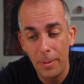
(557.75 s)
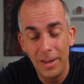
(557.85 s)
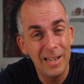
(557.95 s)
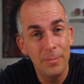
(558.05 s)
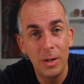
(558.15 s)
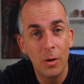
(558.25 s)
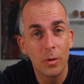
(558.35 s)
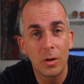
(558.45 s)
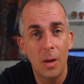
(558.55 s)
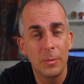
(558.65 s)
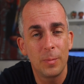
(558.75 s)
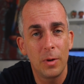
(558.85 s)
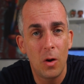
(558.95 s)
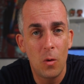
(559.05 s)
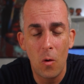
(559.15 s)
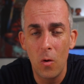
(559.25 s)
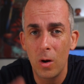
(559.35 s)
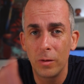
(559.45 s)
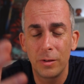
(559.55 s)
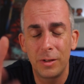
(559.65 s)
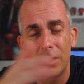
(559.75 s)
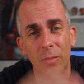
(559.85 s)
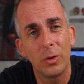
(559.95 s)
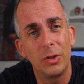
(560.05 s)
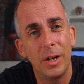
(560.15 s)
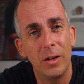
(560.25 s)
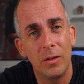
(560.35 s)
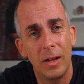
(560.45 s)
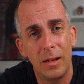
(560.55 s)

let me know in the comments below or on the Discord channel.